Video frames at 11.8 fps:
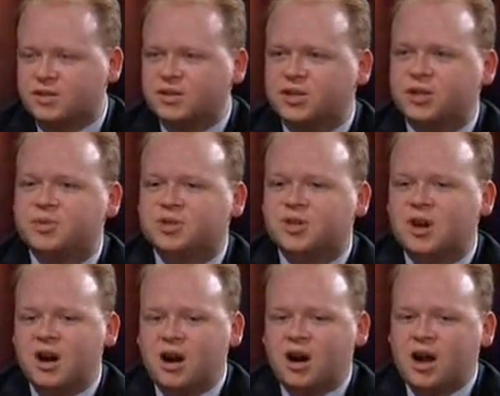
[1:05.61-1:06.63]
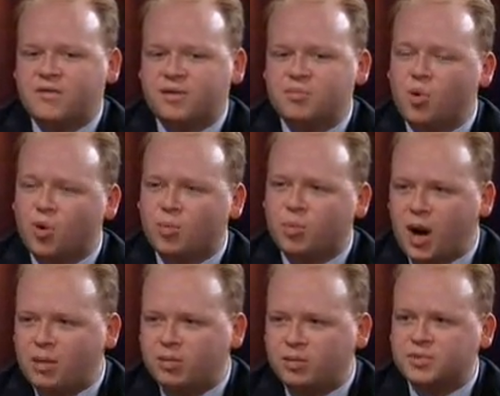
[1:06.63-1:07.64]
The ships are having more
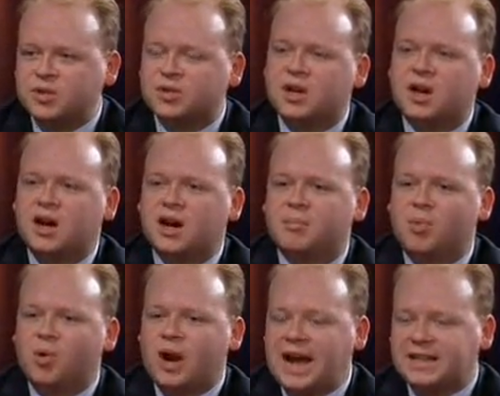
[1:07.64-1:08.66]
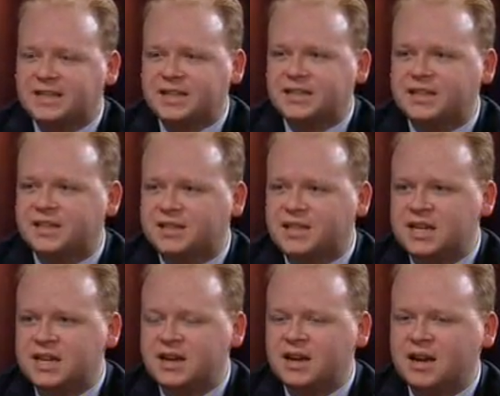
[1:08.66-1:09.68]
problems, more accidents at
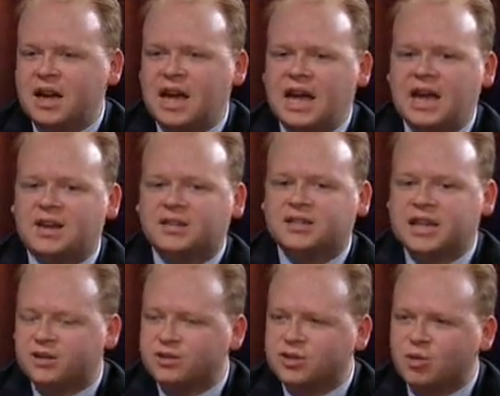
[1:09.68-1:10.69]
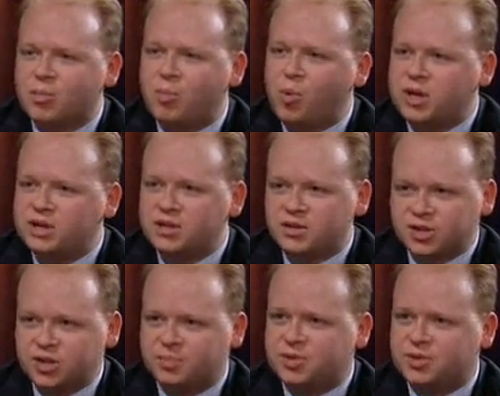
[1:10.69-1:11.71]
sea, and sailors are reporting to their
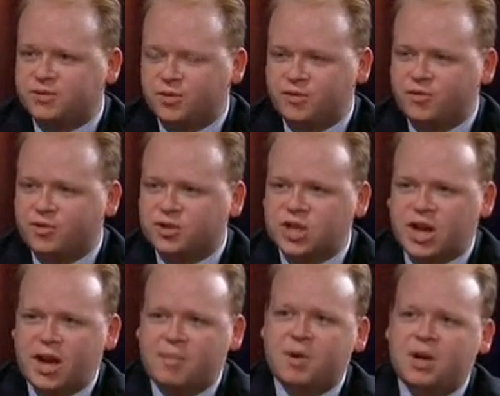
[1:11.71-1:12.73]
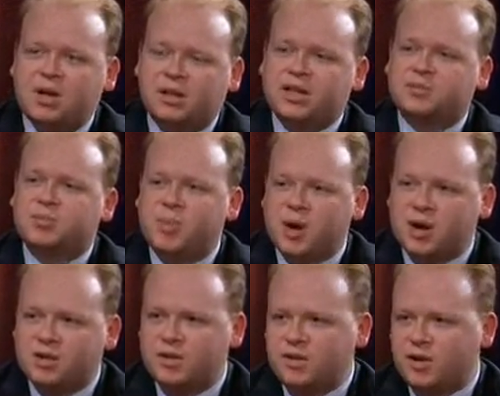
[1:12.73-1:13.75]
ships for the first time less
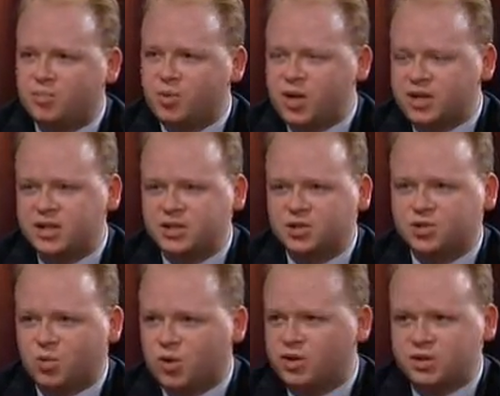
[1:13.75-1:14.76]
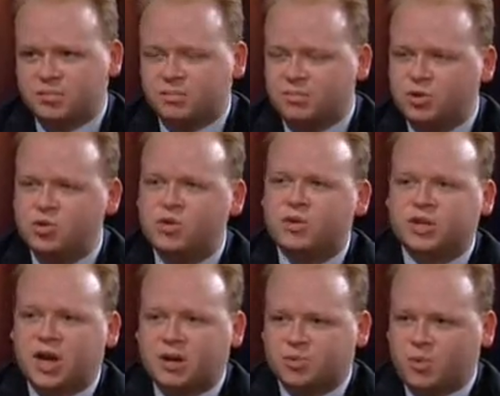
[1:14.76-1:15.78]
prepared than their predecessors were to do their
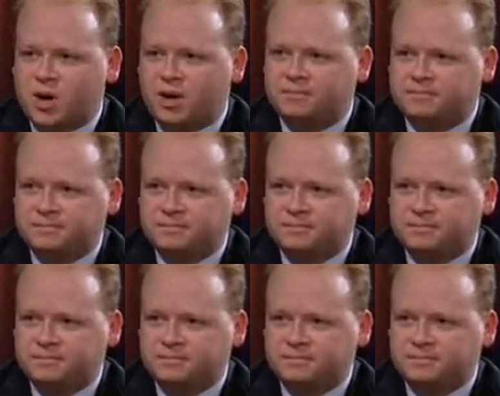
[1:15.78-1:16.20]
jobs well.